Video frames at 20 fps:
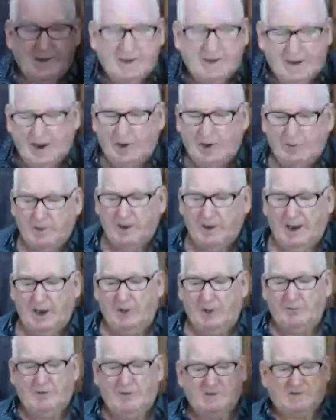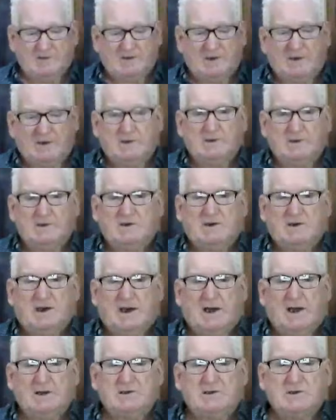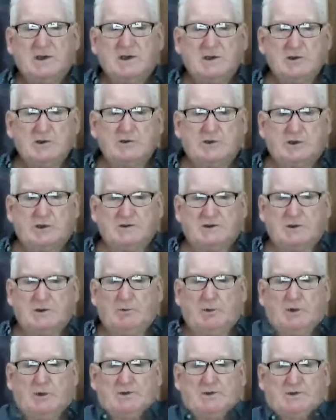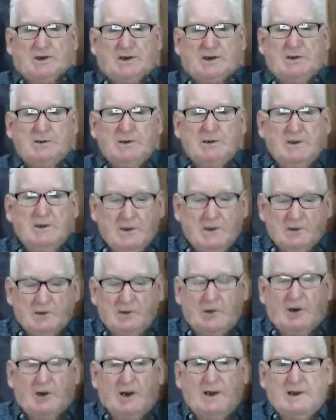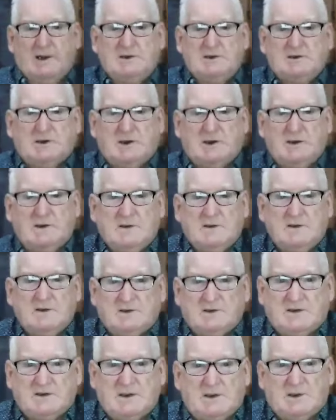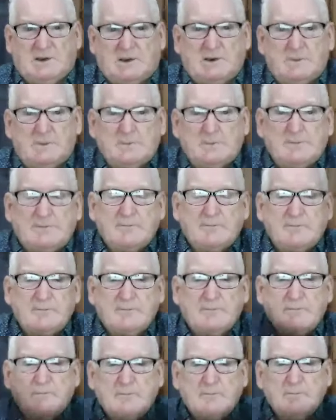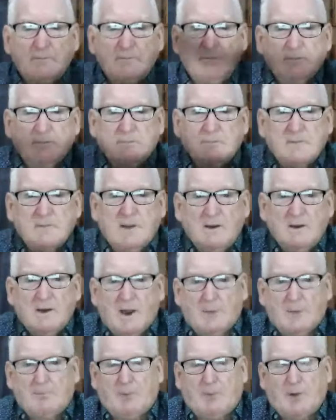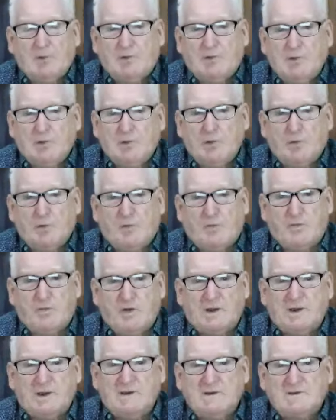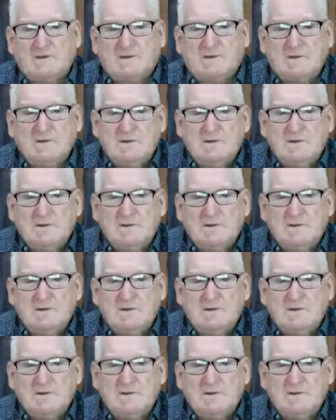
now we have his second in charge, Dodgy Roger, lying, cheating and stealing. And both of you fleas